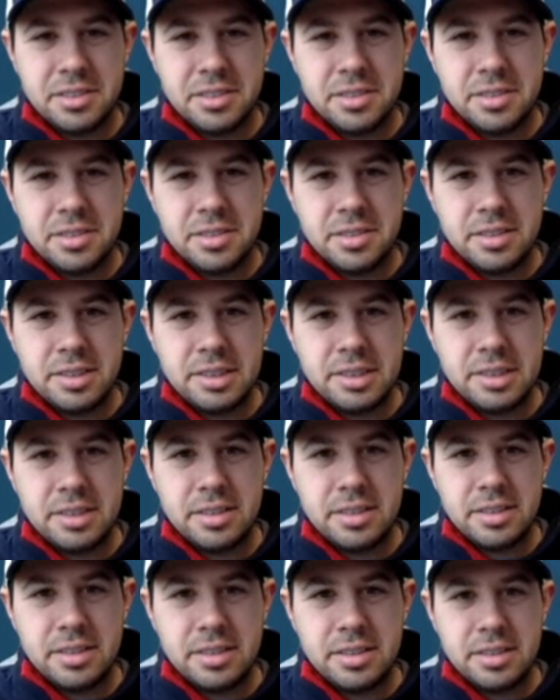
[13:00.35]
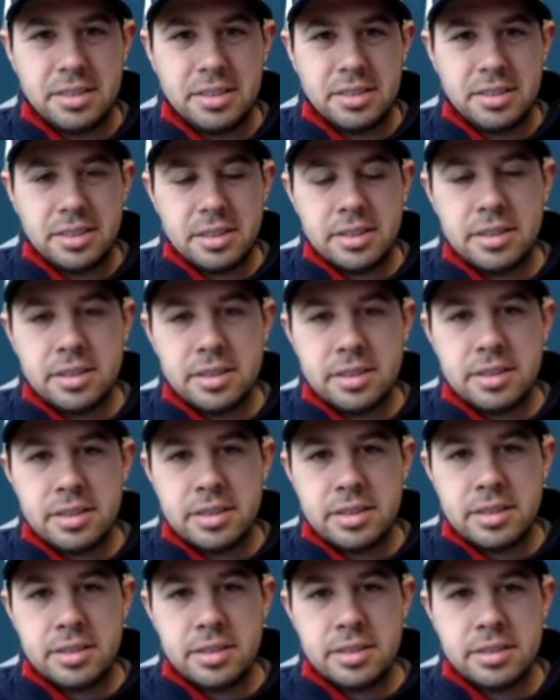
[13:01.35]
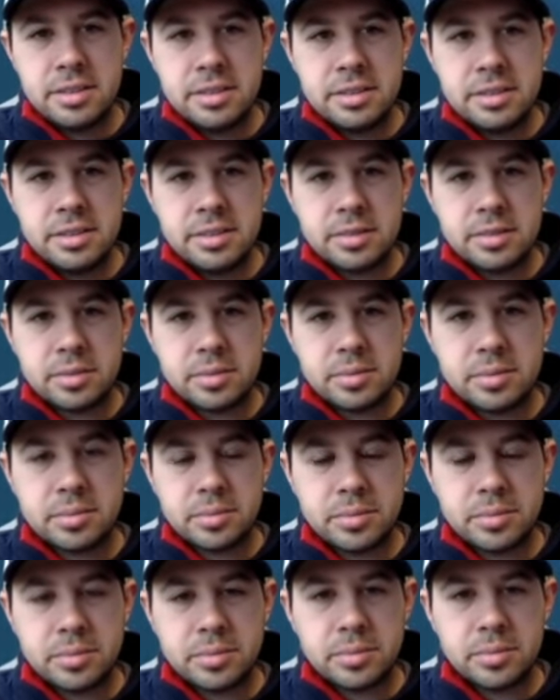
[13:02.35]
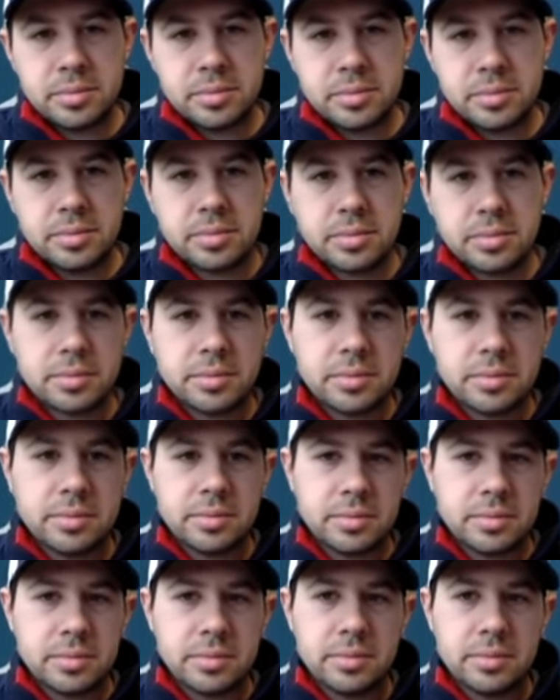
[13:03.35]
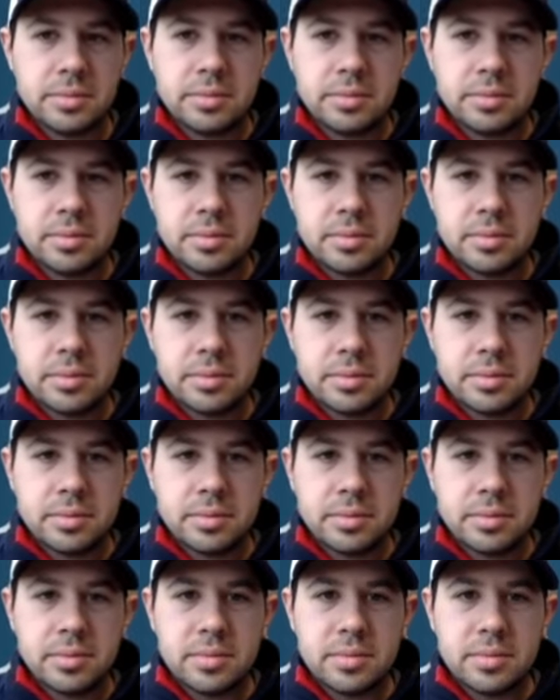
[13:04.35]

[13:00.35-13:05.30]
[no speech]